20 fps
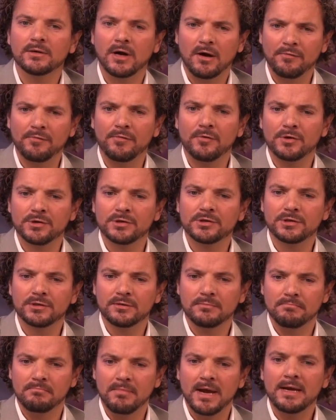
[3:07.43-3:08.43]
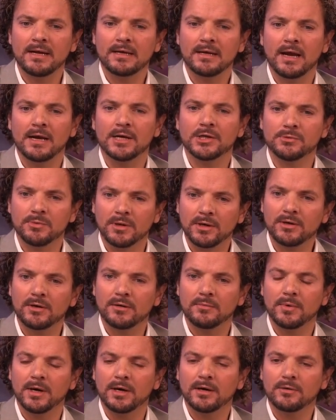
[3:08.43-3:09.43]
Our first main clients were,
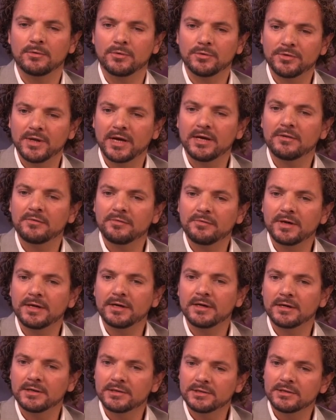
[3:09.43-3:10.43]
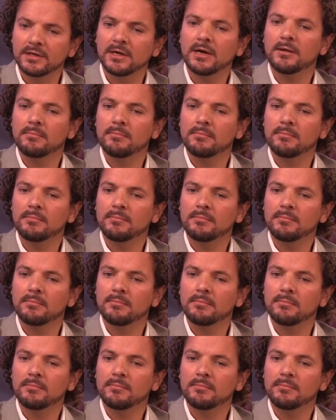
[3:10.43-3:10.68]
were container feeders.